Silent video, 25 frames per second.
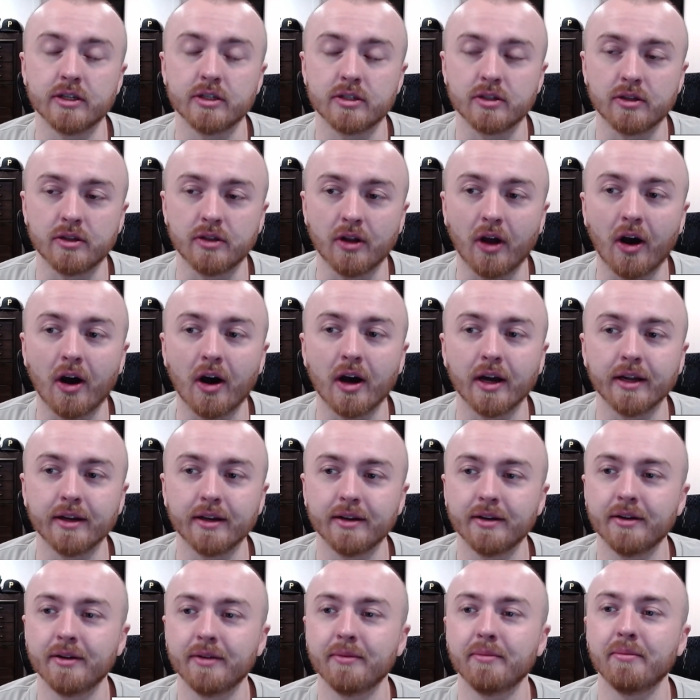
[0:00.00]
not
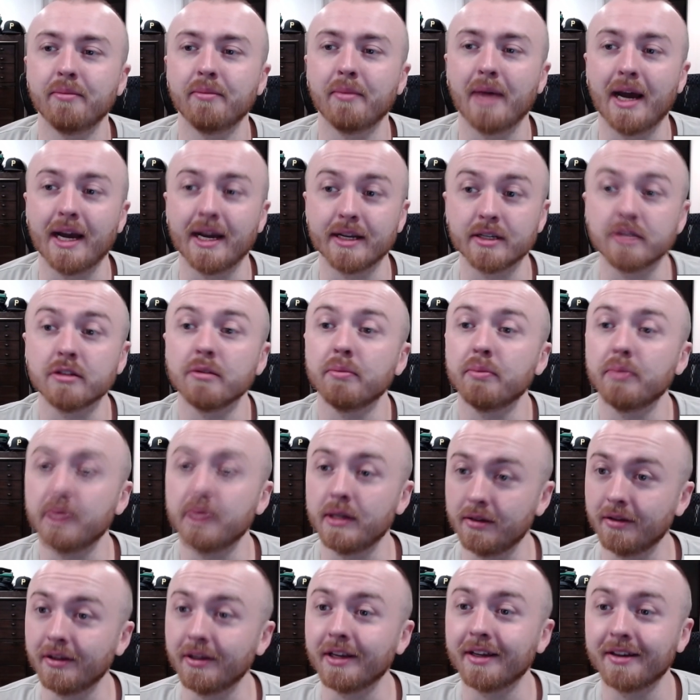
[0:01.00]
mass
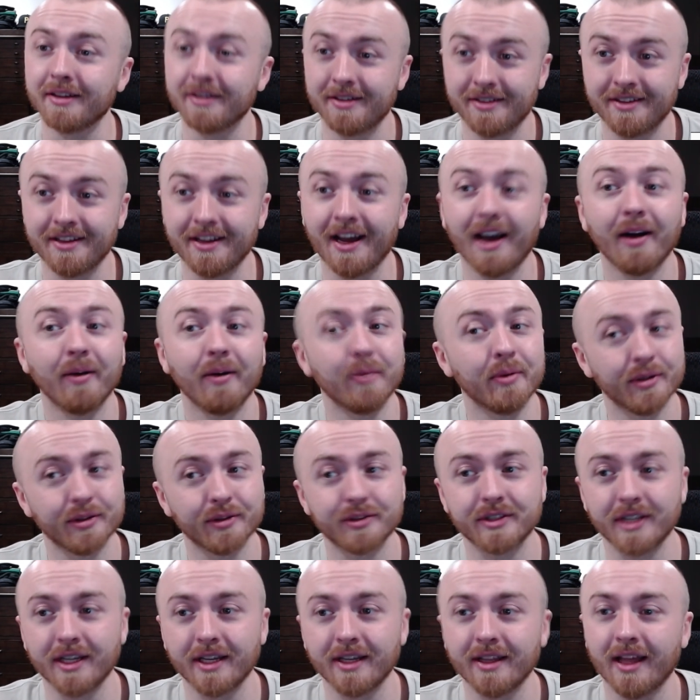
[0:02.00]
appealing. I will
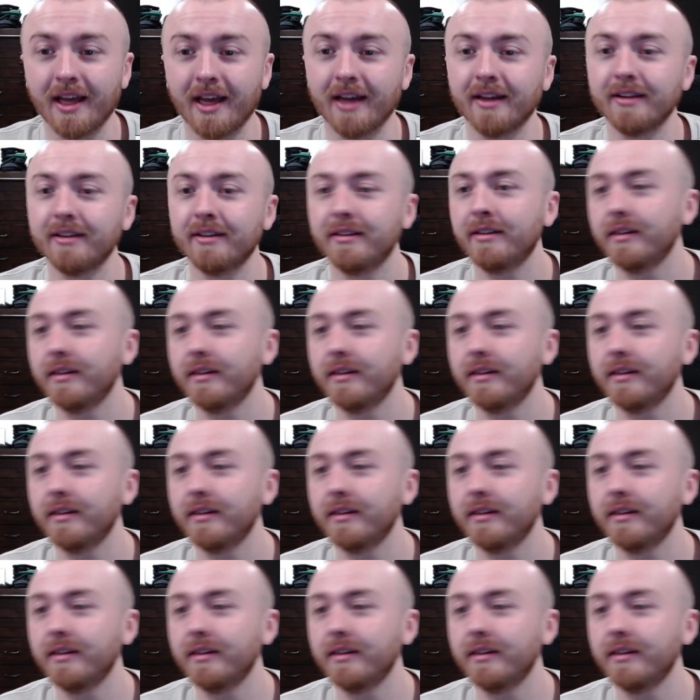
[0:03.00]
say that.